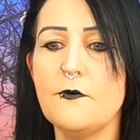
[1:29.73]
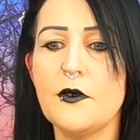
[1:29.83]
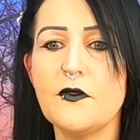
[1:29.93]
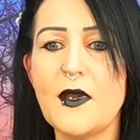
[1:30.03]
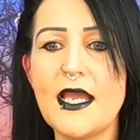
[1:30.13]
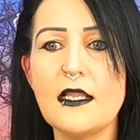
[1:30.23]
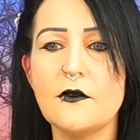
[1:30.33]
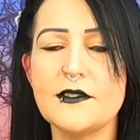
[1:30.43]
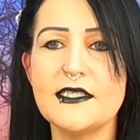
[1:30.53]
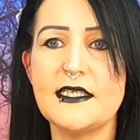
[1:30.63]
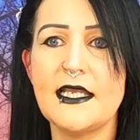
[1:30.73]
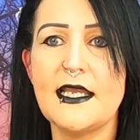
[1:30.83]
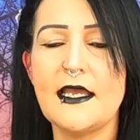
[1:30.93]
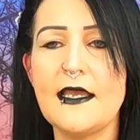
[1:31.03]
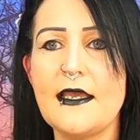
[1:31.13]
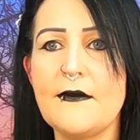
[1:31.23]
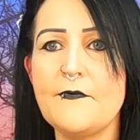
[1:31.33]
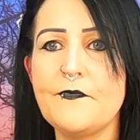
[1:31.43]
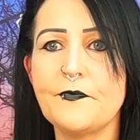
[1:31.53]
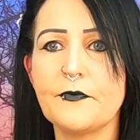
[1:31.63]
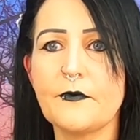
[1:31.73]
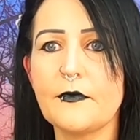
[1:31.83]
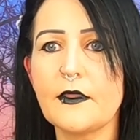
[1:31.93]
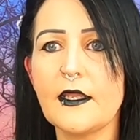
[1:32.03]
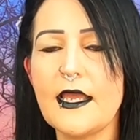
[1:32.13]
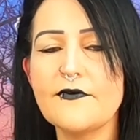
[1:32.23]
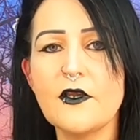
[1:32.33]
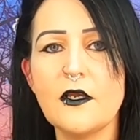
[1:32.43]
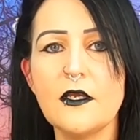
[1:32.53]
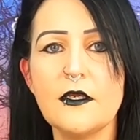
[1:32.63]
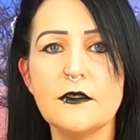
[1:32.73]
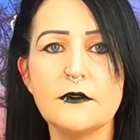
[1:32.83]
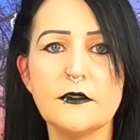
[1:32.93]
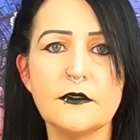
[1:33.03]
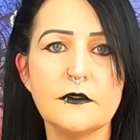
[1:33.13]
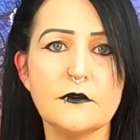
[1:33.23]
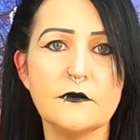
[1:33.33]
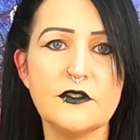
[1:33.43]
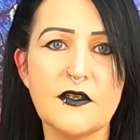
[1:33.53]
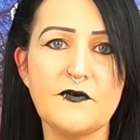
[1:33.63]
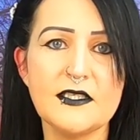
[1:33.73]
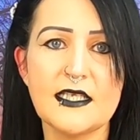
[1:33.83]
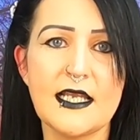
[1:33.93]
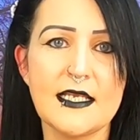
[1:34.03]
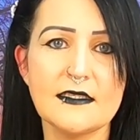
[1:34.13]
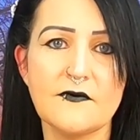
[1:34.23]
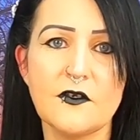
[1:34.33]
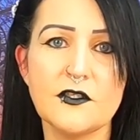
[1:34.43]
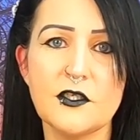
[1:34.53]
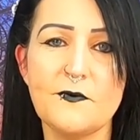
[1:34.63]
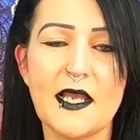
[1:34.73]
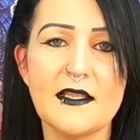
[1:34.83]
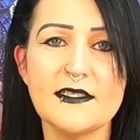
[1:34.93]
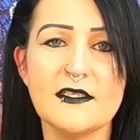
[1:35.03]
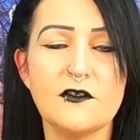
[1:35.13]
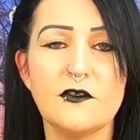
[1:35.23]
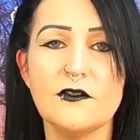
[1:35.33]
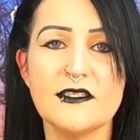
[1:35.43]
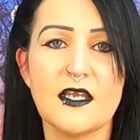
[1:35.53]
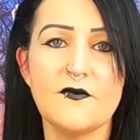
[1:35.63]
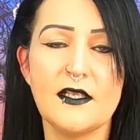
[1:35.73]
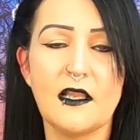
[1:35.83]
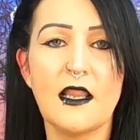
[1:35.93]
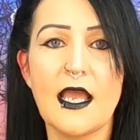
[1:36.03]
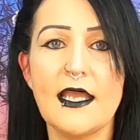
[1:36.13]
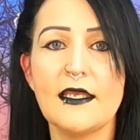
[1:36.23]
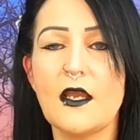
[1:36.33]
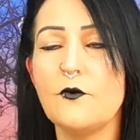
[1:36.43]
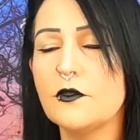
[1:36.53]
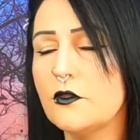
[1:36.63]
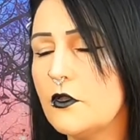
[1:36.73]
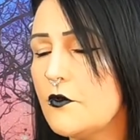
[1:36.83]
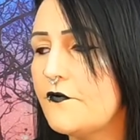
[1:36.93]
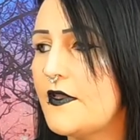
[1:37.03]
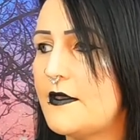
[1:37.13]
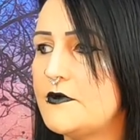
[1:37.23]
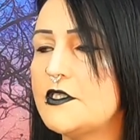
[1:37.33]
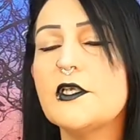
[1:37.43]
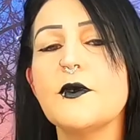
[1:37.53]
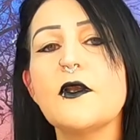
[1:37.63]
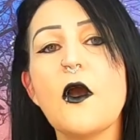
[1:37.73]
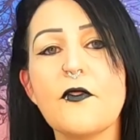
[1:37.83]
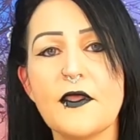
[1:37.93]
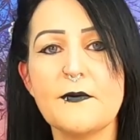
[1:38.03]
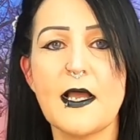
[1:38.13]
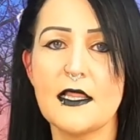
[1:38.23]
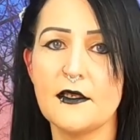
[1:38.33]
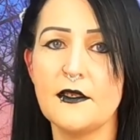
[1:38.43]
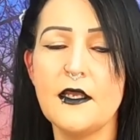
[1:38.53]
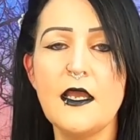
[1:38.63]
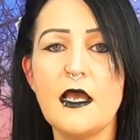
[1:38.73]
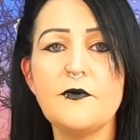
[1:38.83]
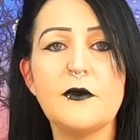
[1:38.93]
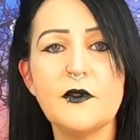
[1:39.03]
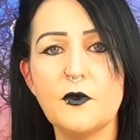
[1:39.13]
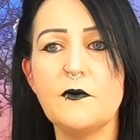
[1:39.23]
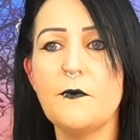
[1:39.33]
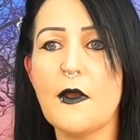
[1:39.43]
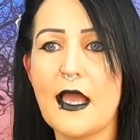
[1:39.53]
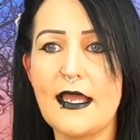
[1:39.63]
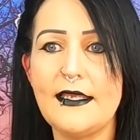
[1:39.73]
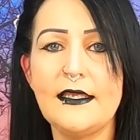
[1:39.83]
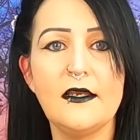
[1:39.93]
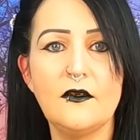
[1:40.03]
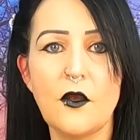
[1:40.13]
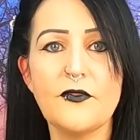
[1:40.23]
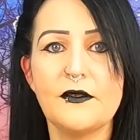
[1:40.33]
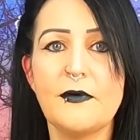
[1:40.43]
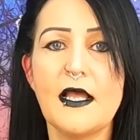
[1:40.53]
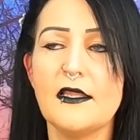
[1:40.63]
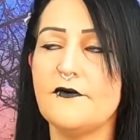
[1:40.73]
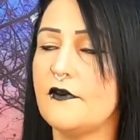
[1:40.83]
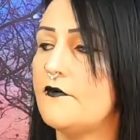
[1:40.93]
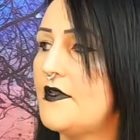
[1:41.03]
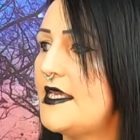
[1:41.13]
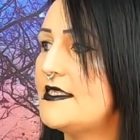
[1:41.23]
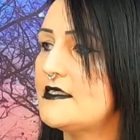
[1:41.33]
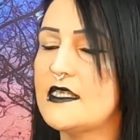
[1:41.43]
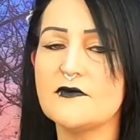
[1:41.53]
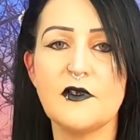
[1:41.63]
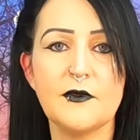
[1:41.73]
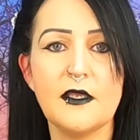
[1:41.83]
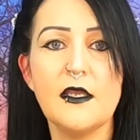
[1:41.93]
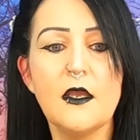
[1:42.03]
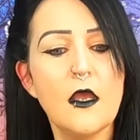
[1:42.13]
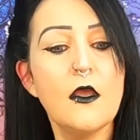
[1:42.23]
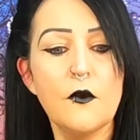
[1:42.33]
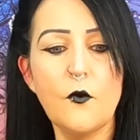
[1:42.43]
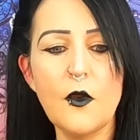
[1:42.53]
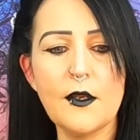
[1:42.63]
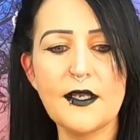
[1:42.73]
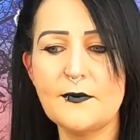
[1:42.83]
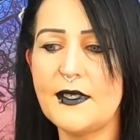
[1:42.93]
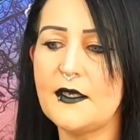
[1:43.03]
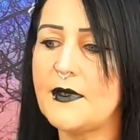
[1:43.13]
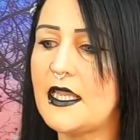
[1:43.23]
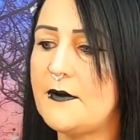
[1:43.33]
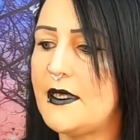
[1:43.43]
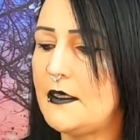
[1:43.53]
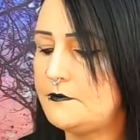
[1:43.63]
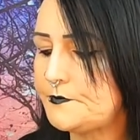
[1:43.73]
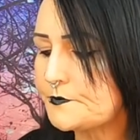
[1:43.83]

But the way I look today, I've got a Jeffree Star's. I've got two palettes in the colours that I really like. I would love him to do a gothic palette. I probably would buy a gothic palette of his, and that's probably where I'd be at my limit.